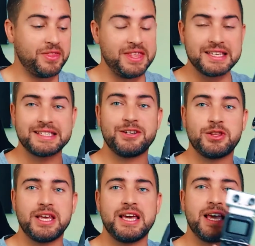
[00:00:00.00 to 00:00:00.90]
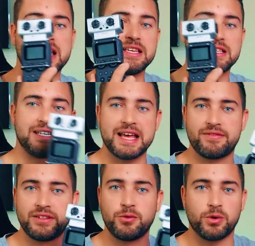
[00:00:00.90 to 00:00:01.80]
this little thing is
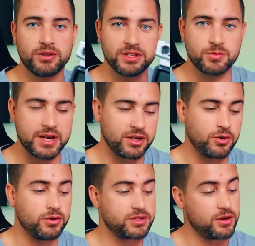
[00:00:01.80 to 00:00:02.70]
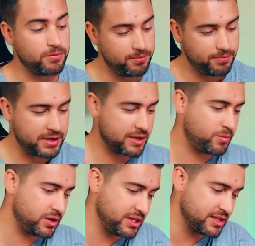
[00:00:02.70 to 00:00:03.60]
definitely worth its weight in gold. So pick
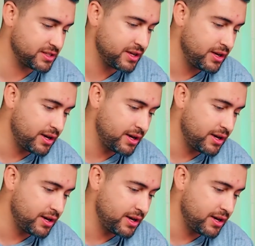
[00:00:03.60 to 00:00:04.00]
up one of these.